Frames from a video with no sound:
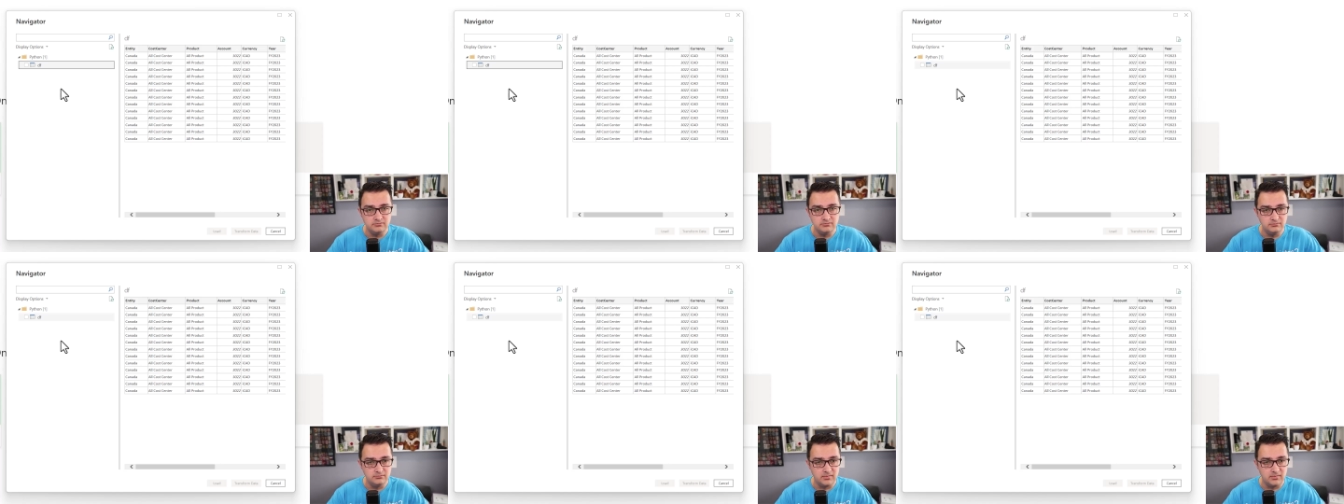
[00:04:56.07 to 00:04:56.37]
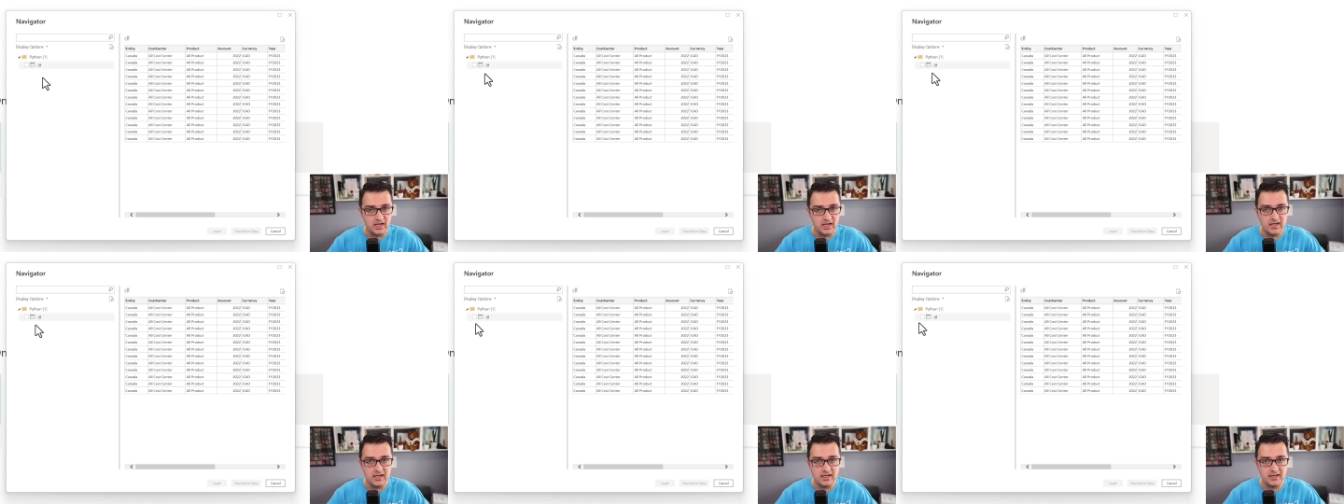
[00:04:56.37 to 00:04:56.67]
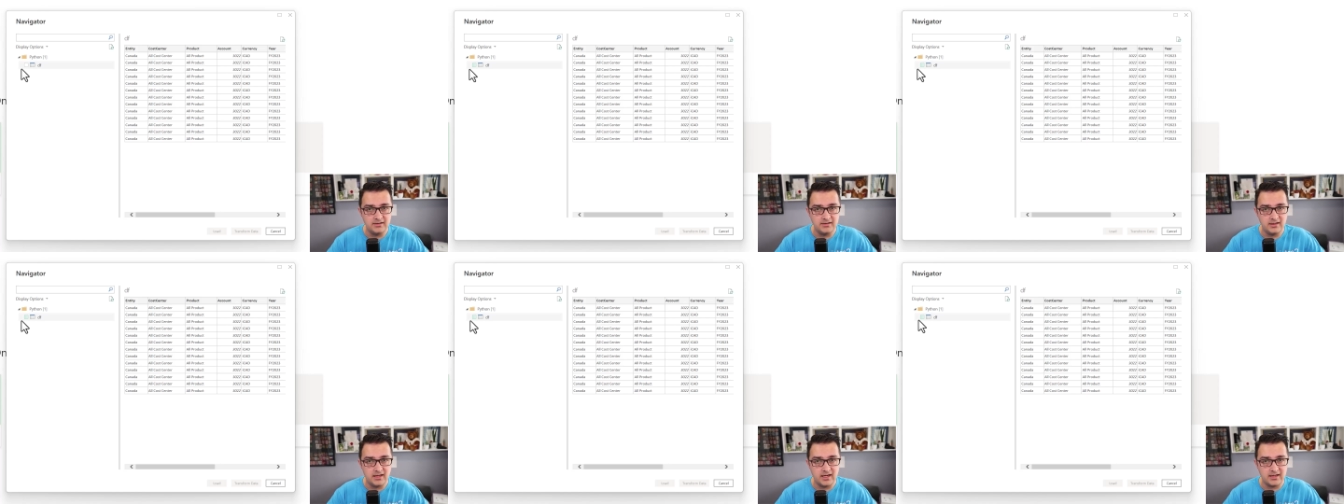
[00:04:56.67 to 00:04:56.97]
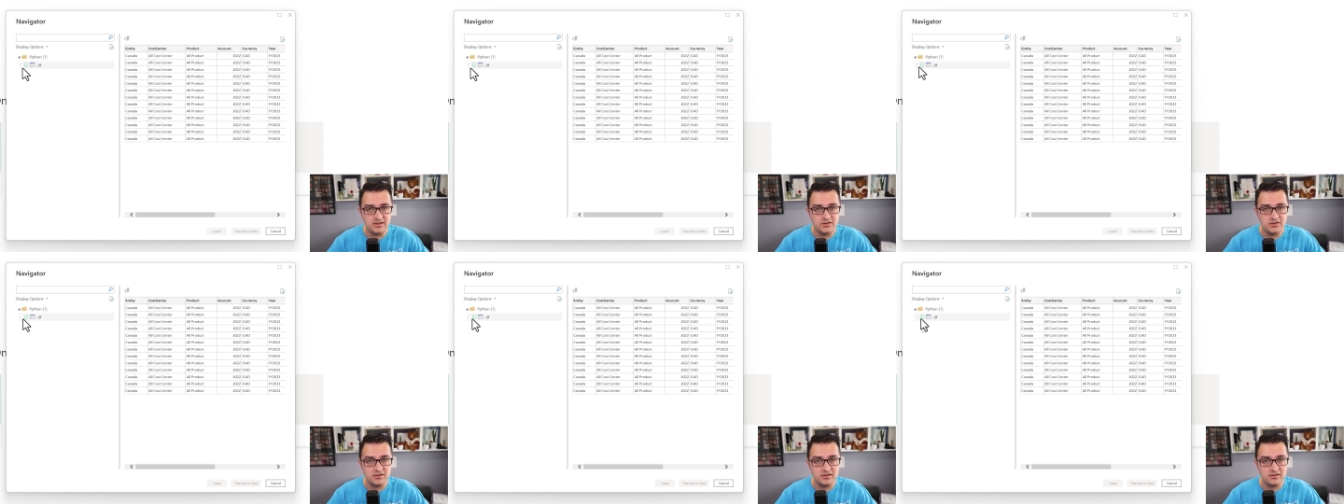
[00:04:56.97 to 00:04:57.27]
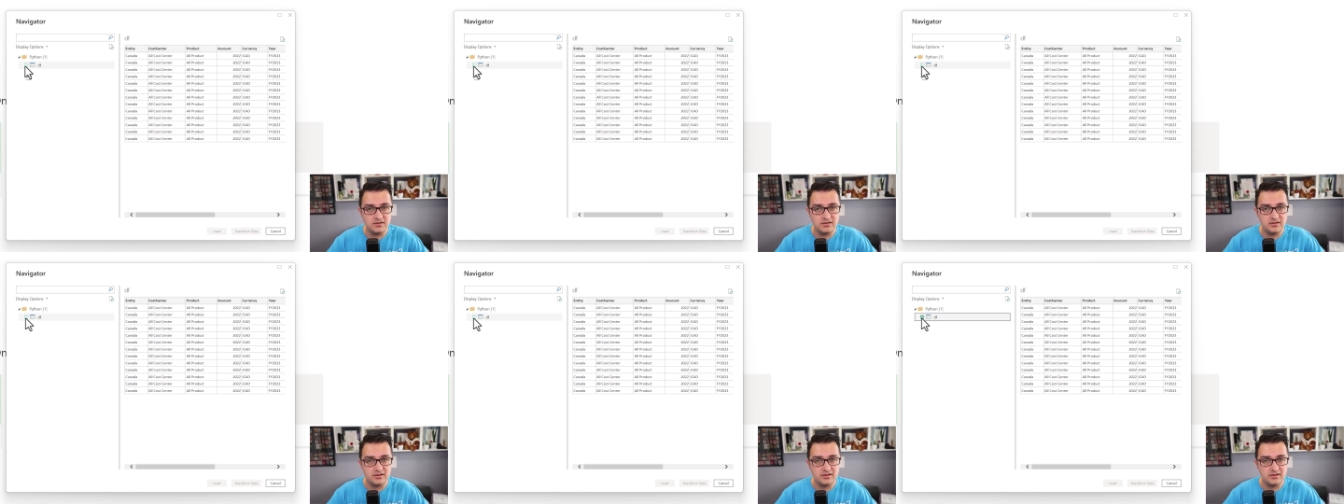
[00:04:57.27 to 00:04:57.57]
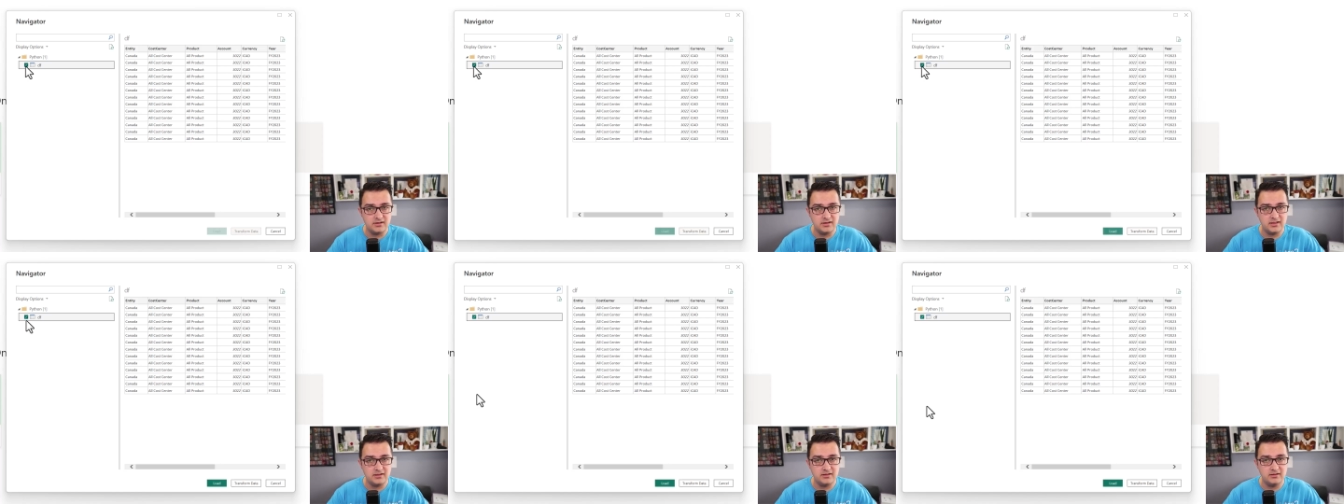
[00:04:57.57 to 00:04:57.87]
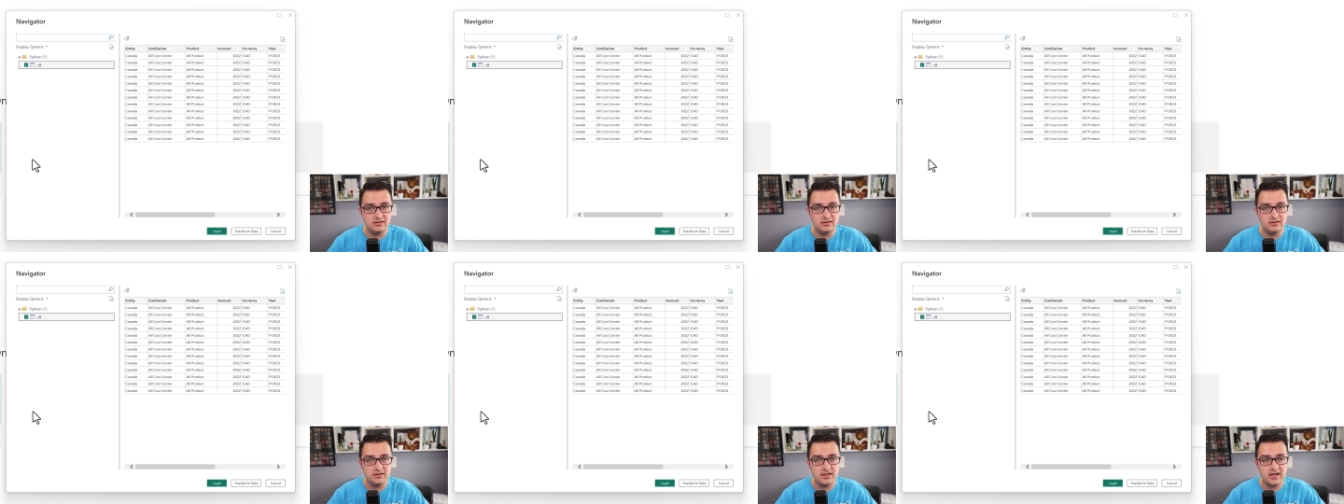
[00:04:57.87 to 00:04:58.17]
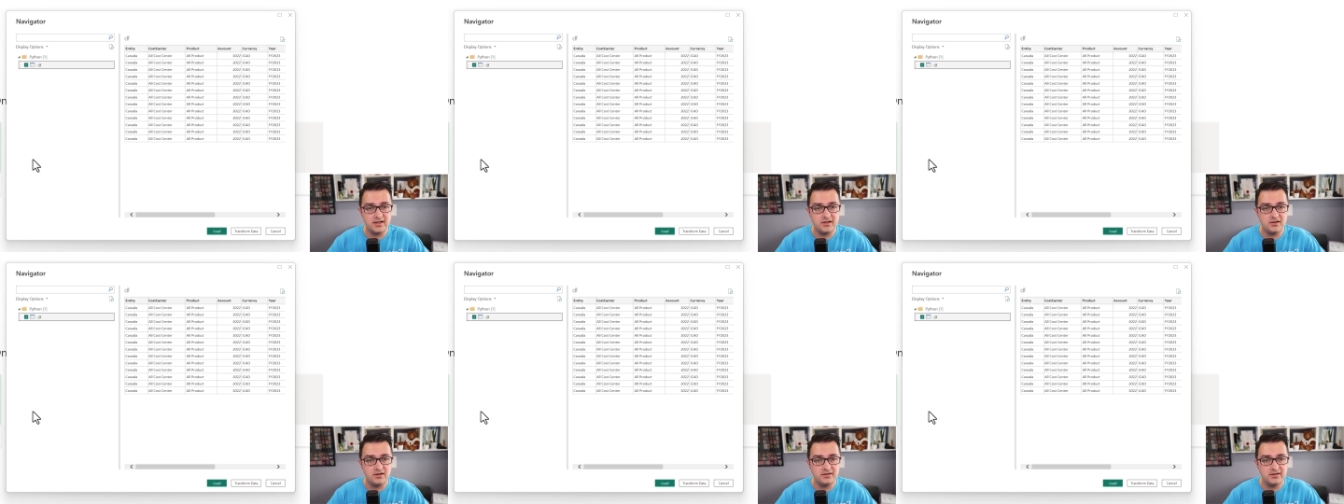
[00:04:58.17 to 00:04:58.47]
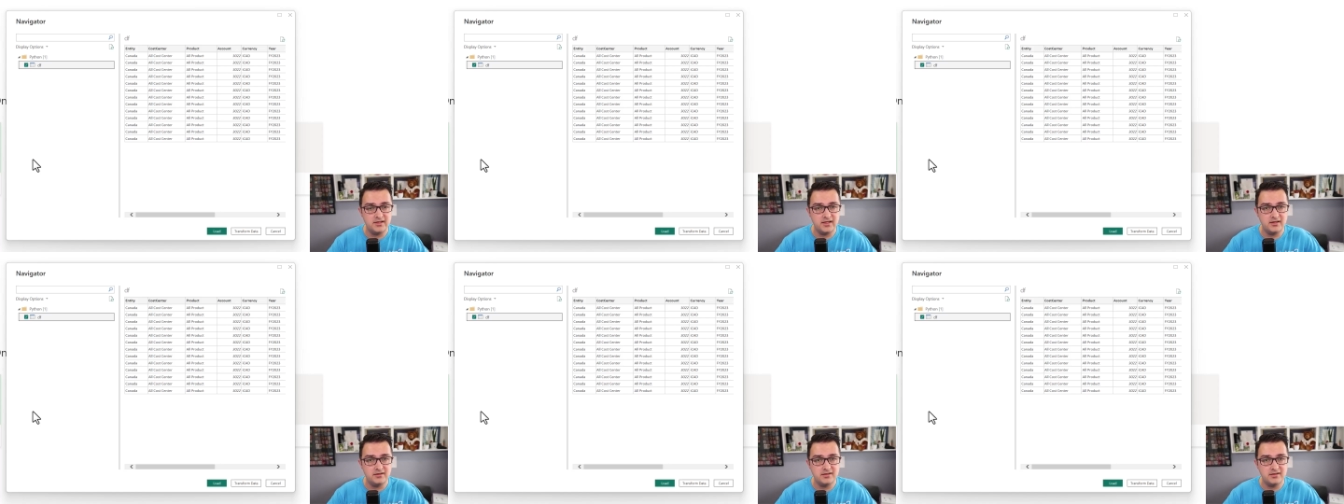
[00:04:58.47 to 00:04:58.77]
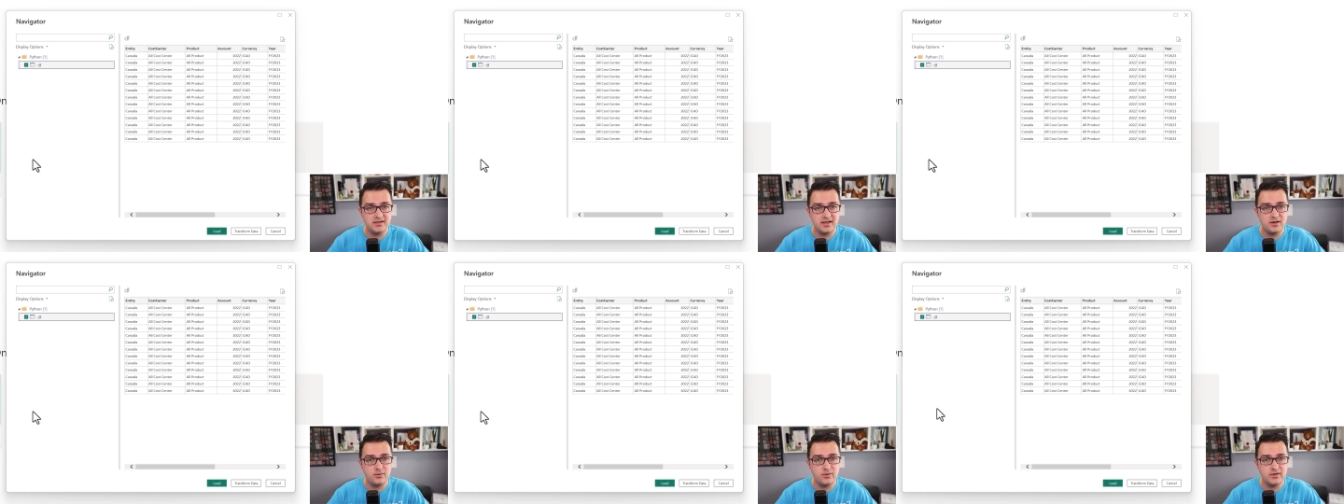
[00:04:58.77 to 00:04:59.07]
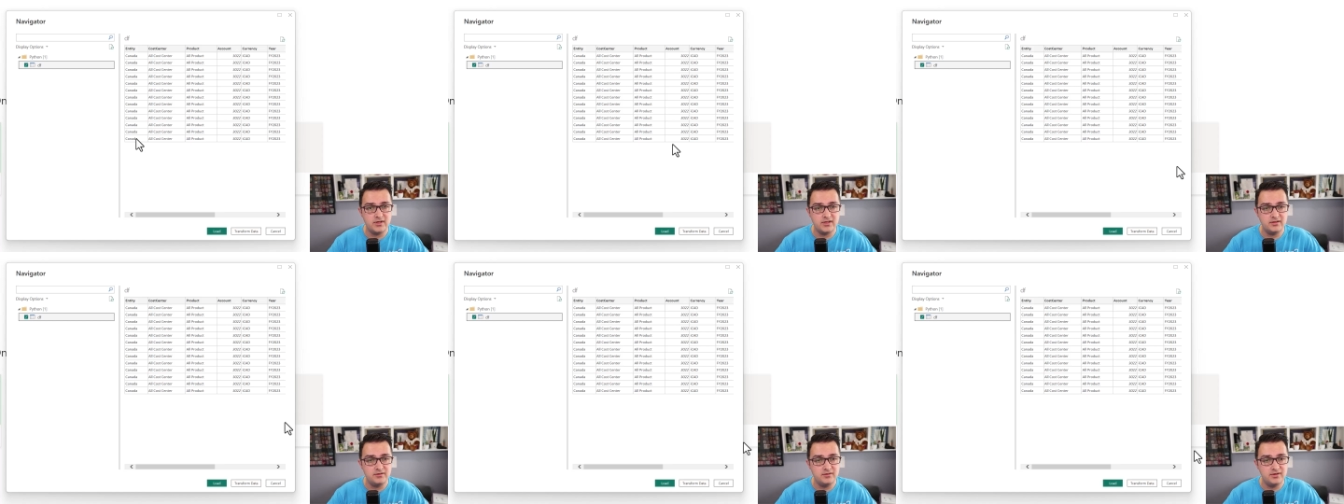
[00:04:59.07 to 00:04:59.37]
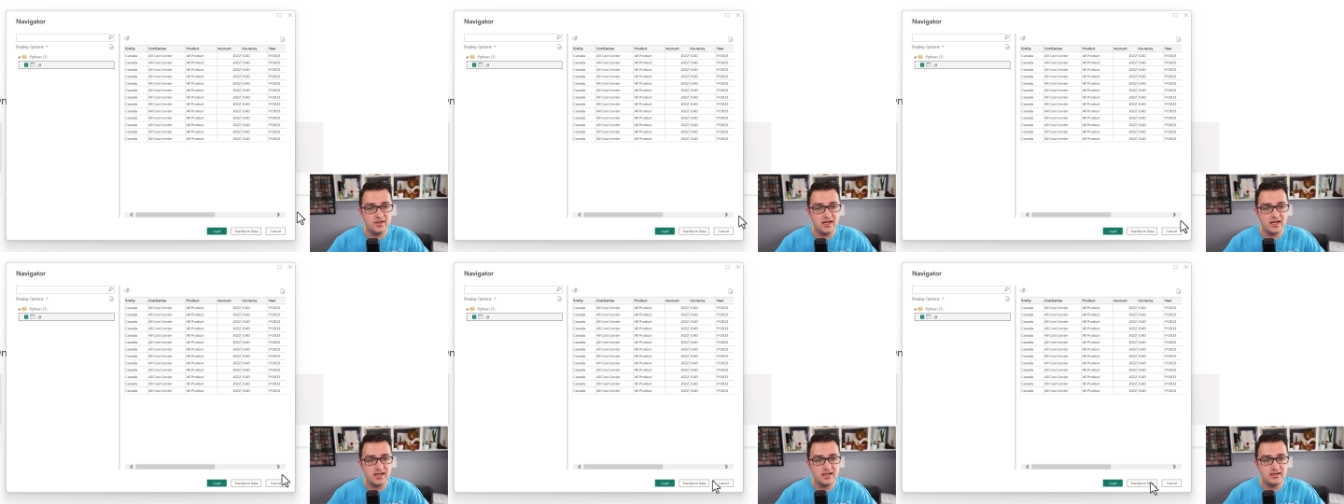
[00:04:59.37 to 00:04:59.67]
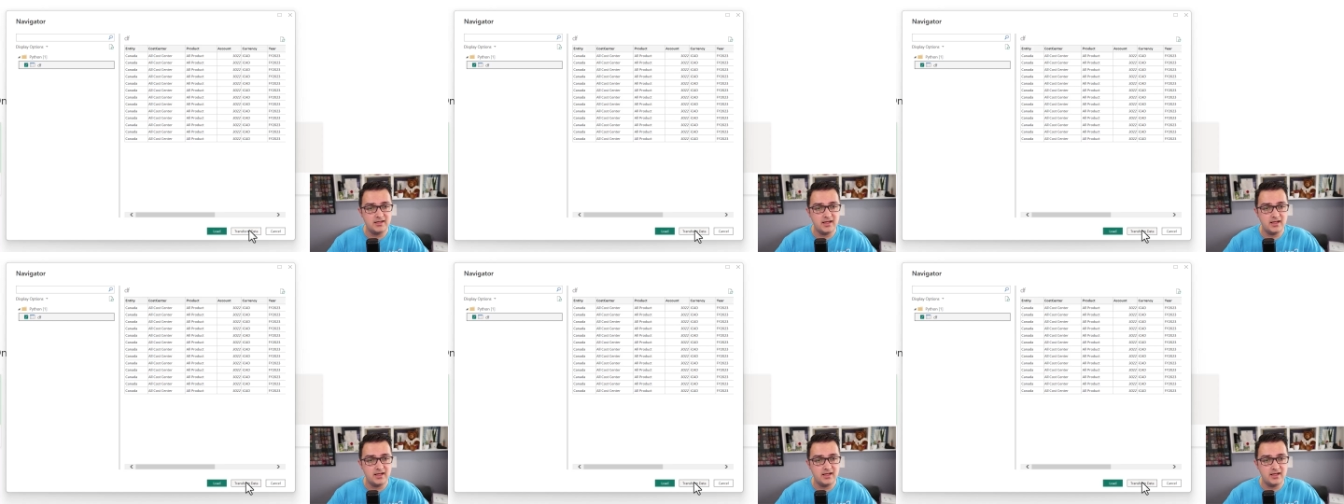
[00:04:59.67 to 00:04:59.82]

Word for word: And I can just click the little icon there to say I want to do that.